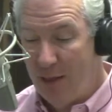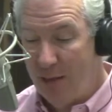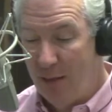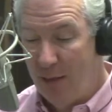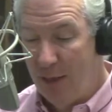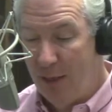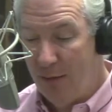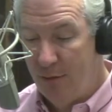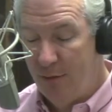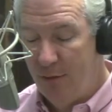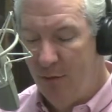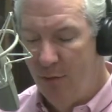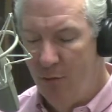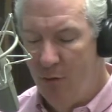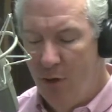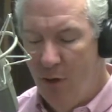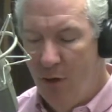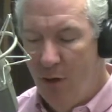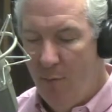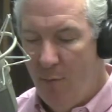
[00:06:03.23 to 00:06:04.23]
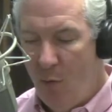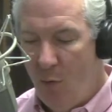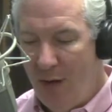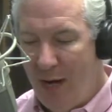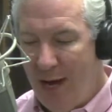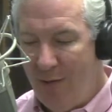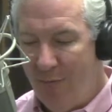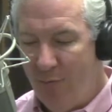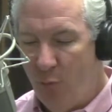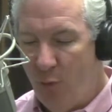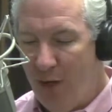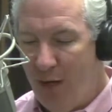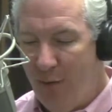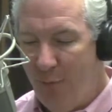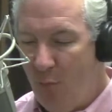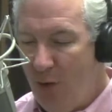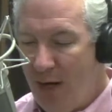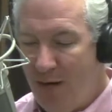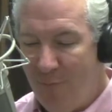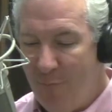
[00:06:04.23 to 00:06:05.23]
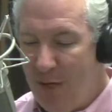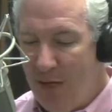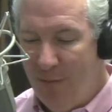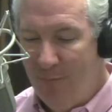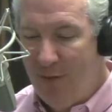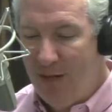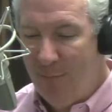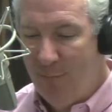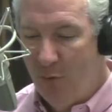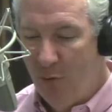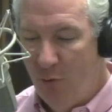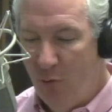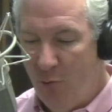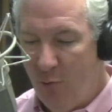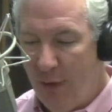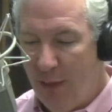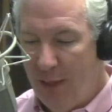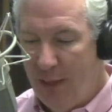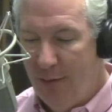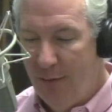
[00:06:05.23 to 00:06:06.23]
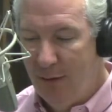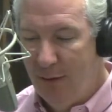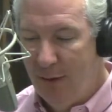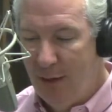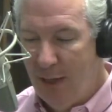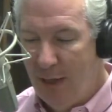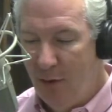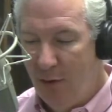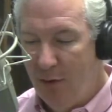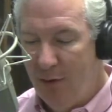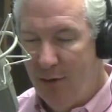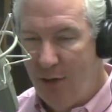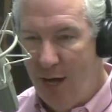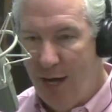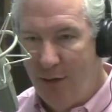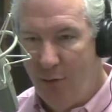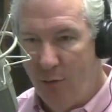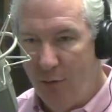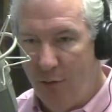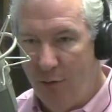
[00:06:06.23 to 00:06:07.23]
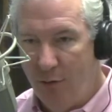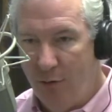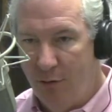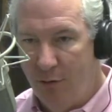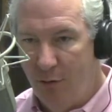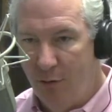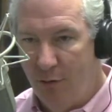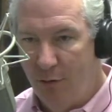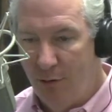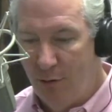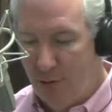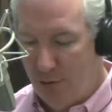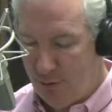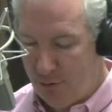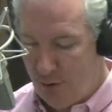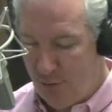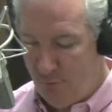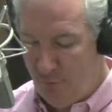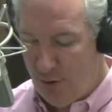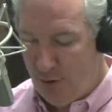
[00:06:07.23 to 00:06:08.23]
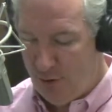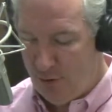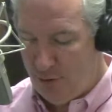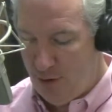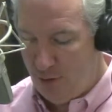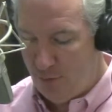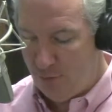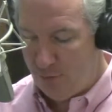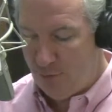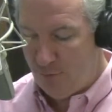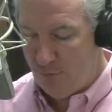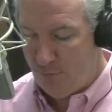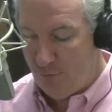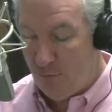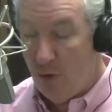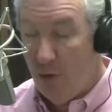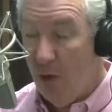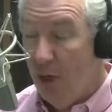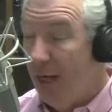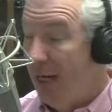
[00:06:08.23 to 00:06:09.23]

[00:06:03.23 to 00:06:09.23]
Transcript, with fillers: to that too. But we have oh, yeah. we, we have many people who believe that they are entitled to, to, to something, entitled something,